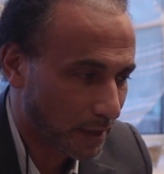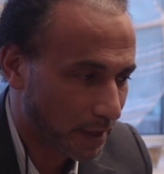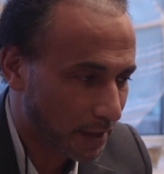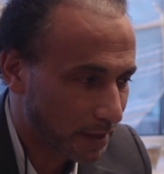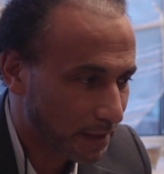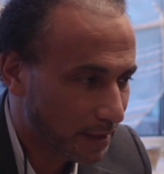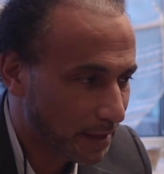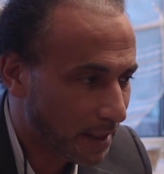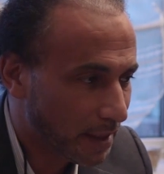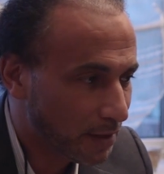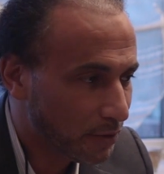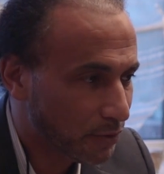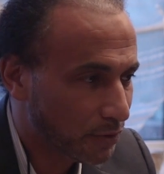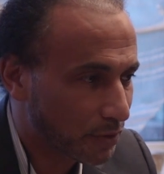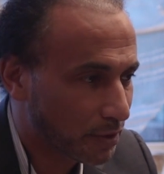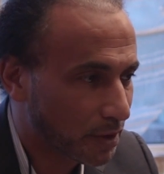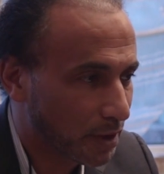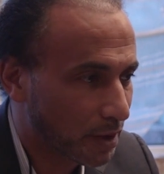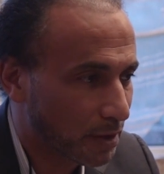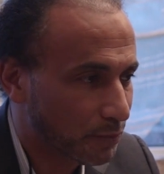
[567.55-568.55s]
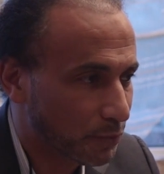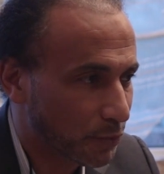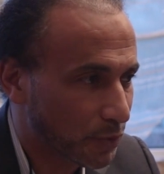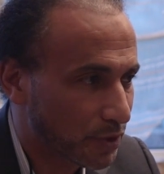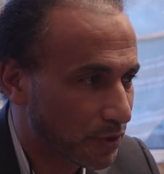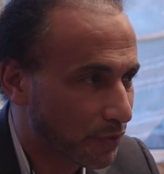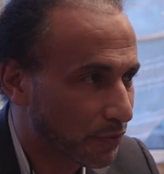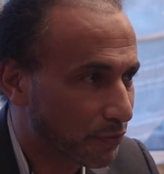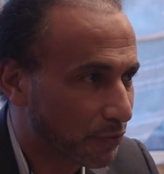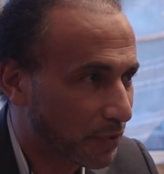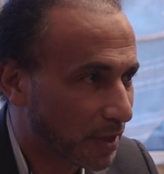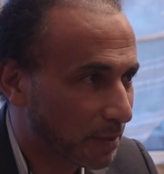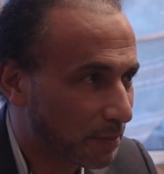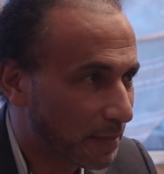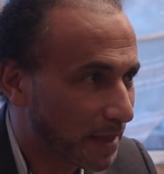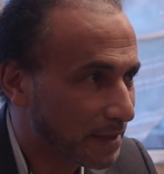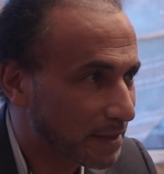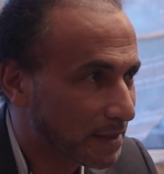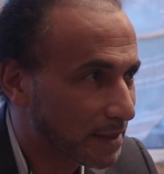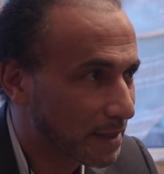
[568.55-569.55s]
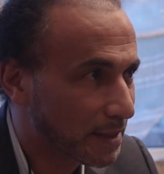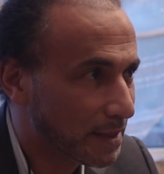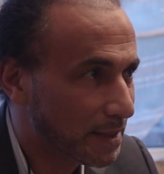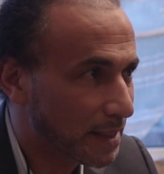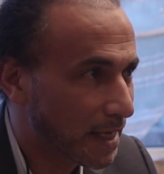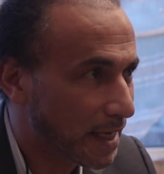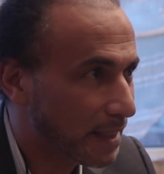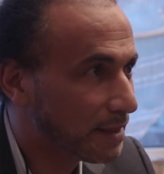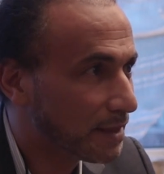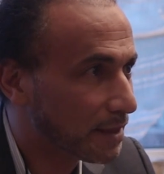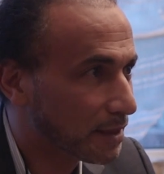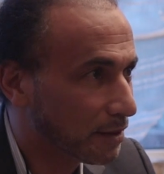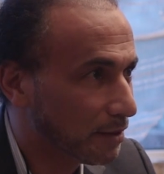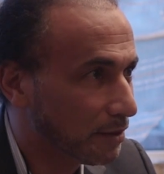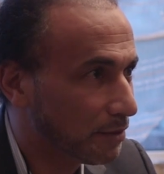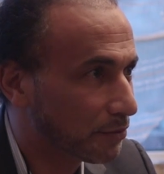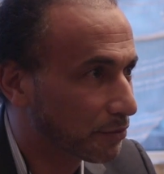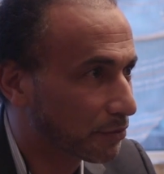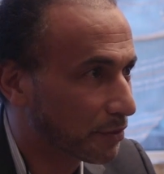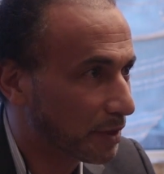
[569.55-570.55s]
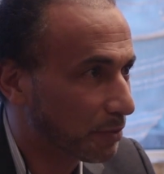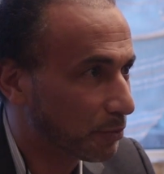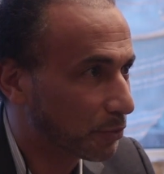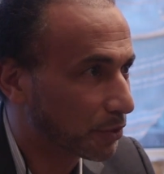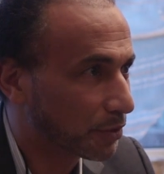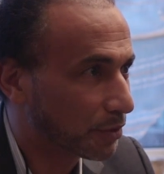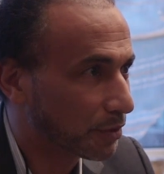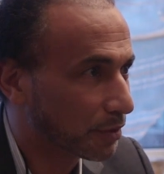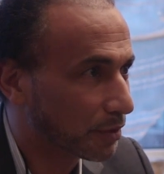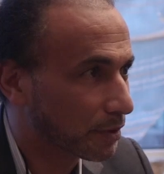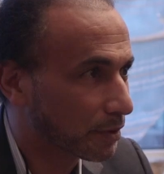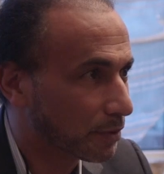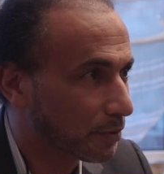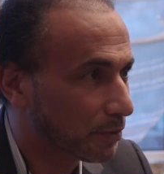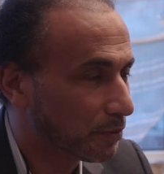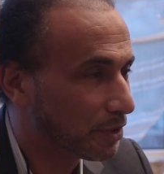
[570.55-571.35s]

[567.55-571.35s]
and then you come with a fragmented ethical framework,